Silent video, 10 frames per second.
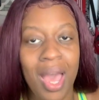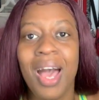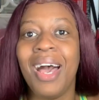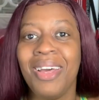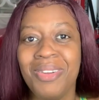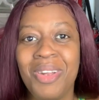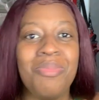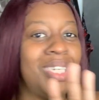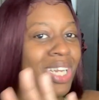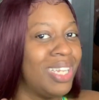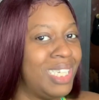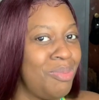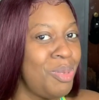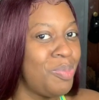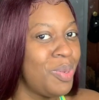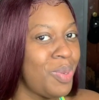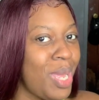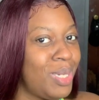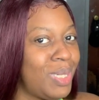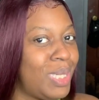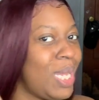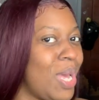I don't know, but y'all see me pull that now.